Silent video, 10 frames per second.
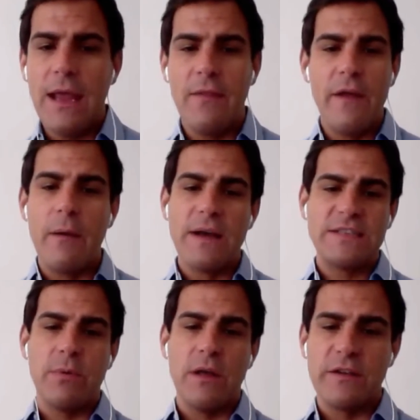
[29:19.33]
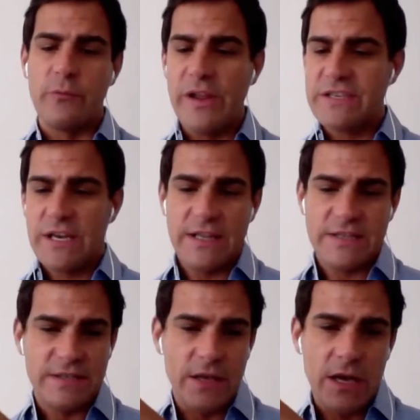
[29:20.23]
in their metropolitan region.
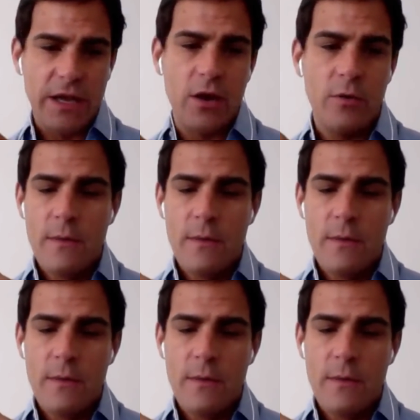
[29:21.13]
It's homes